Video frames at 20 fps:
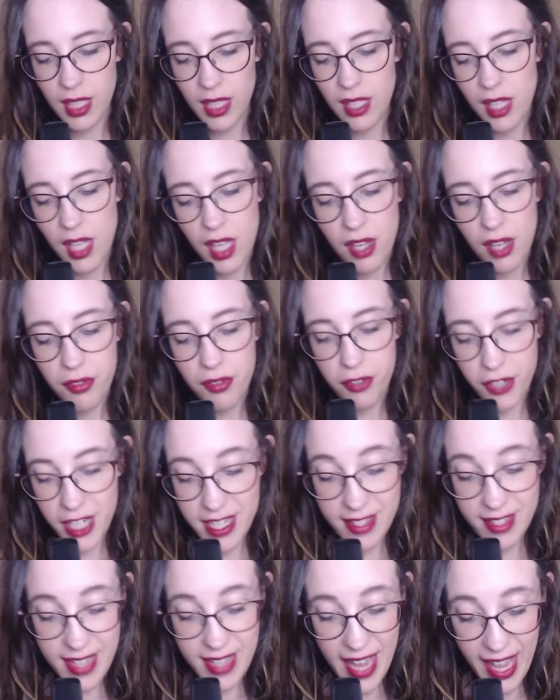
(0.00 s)
For his
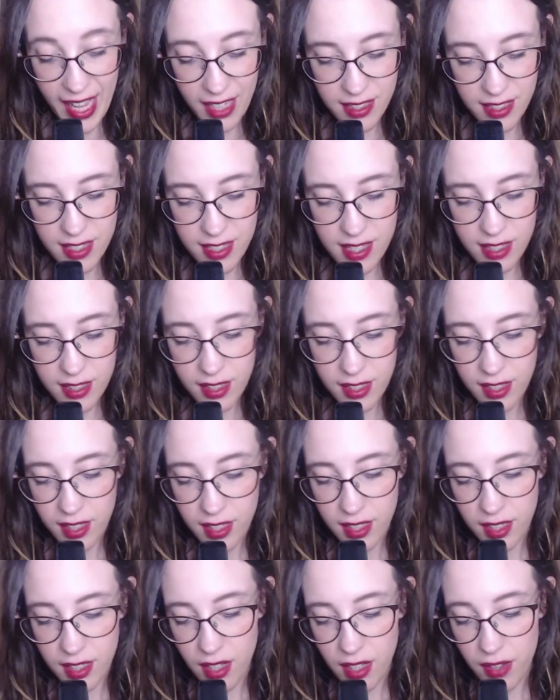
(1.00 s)
hand,
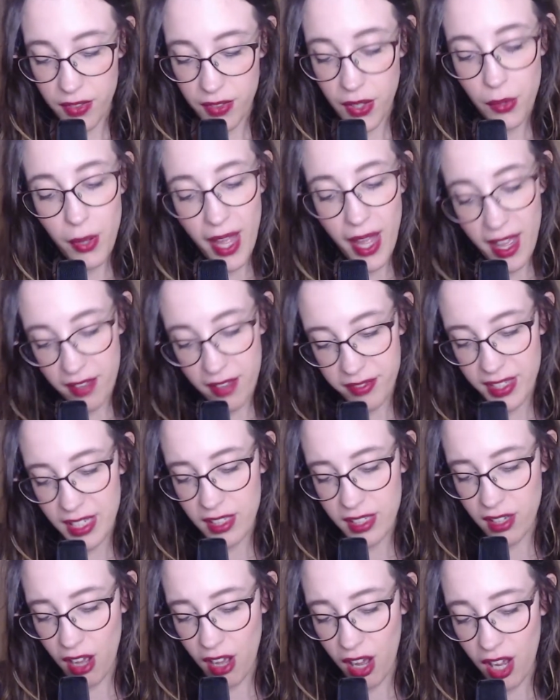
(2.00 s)
though heavy and
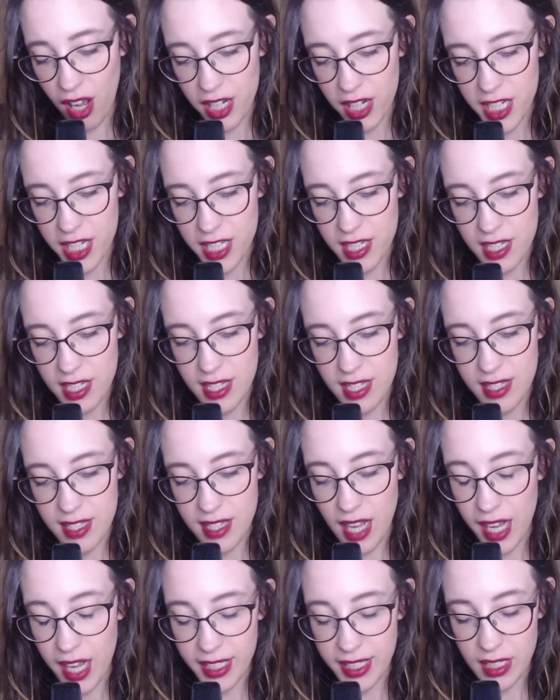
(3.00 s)
hard, is
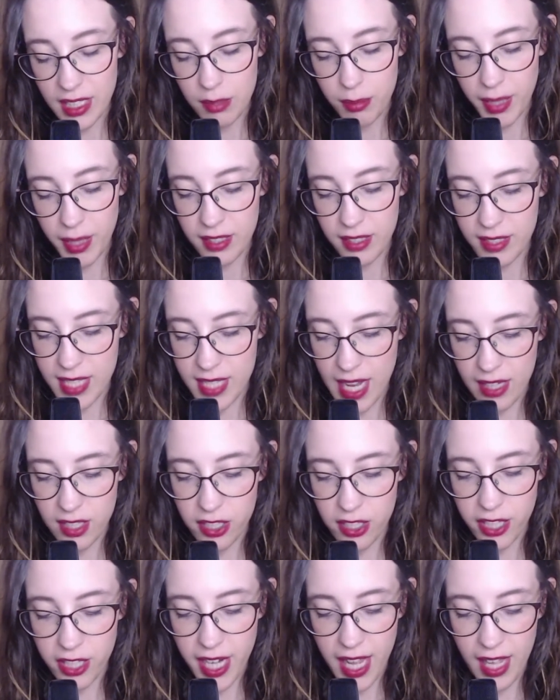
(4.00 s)
guided by the tender
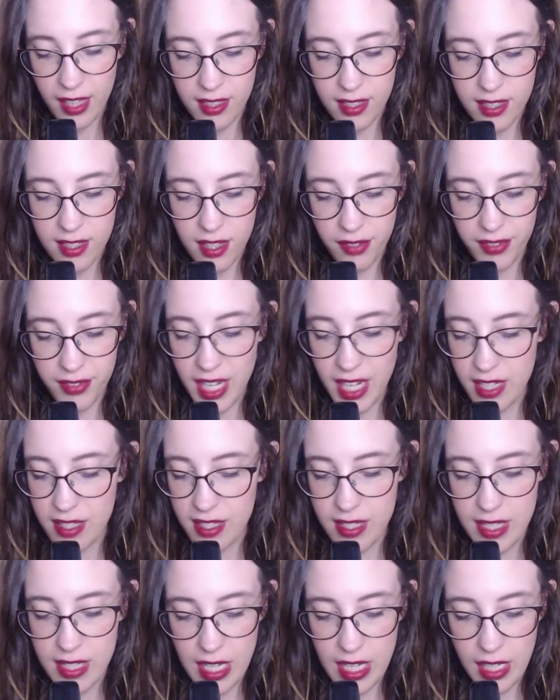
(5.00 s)
hand of the
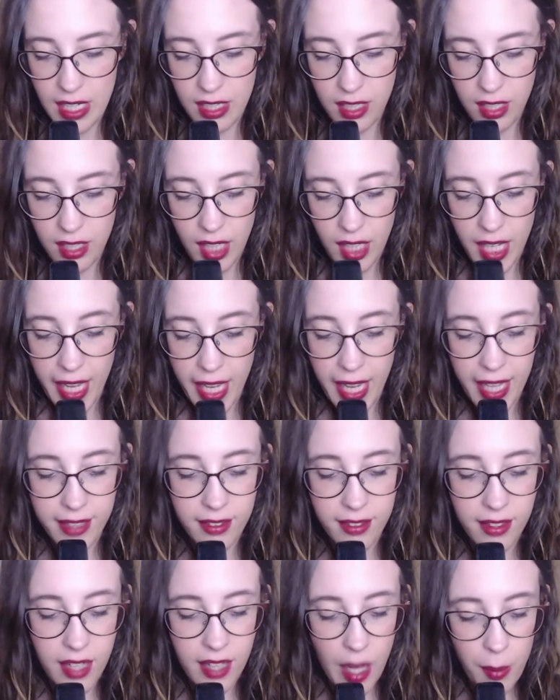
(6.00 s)
unseen, and the
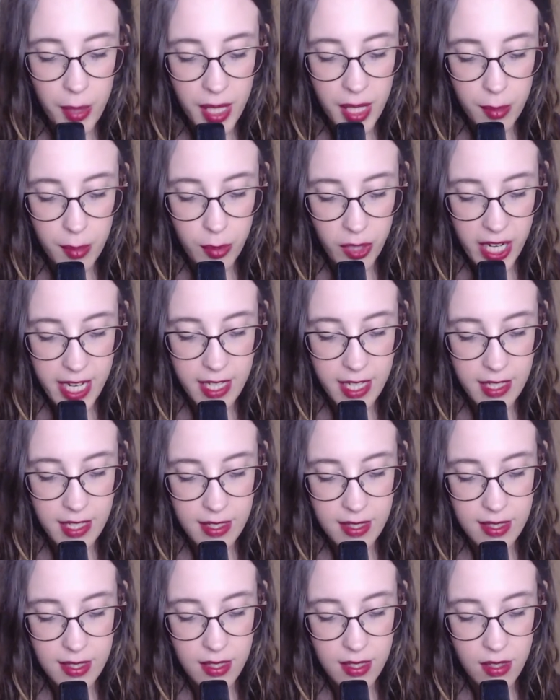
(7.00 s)
cup he brings,
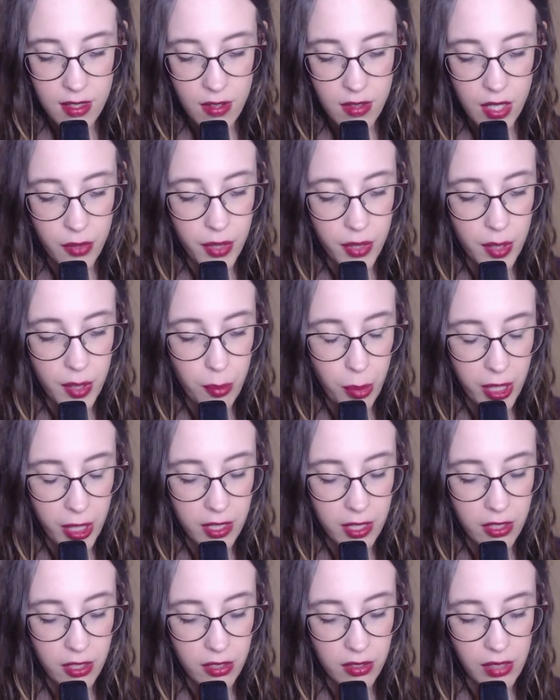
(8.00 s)
though it burn your
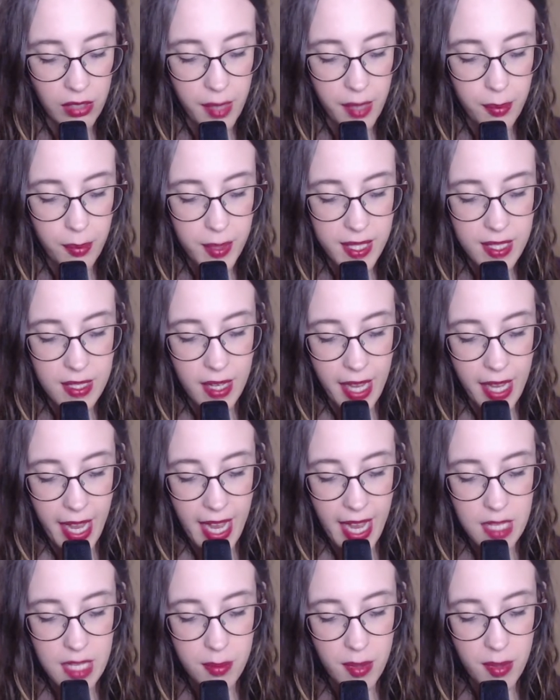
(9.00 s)
lips, has
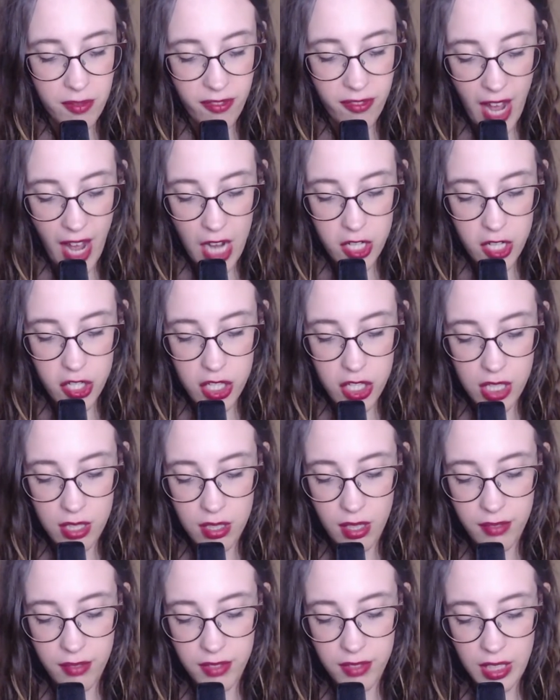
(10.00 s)
been fashioned of
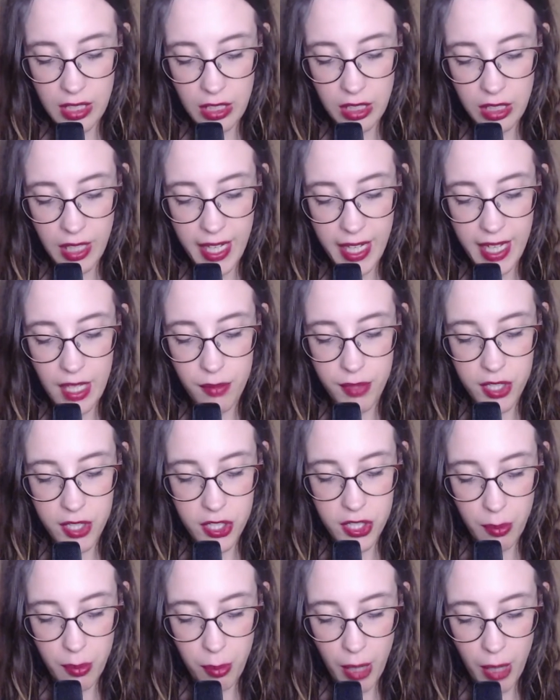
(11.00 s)
the clay which the
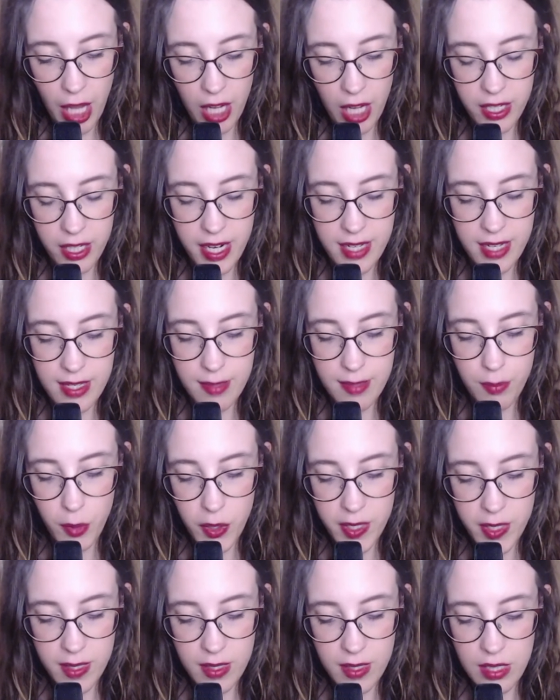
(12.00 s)
potter has
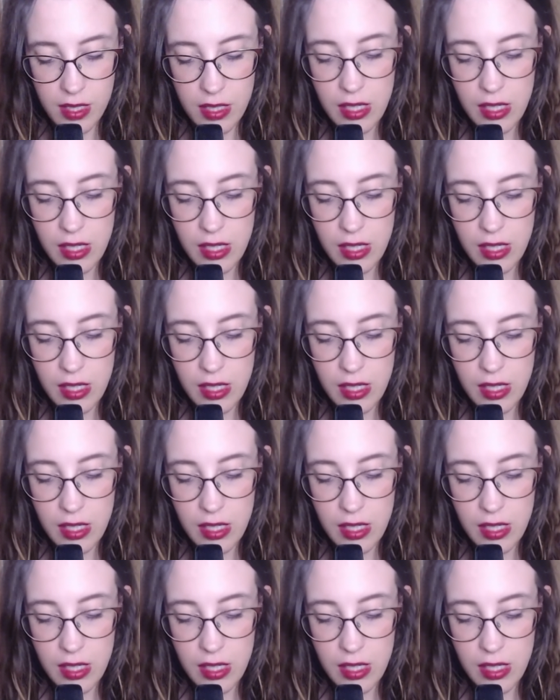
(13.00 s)
moistened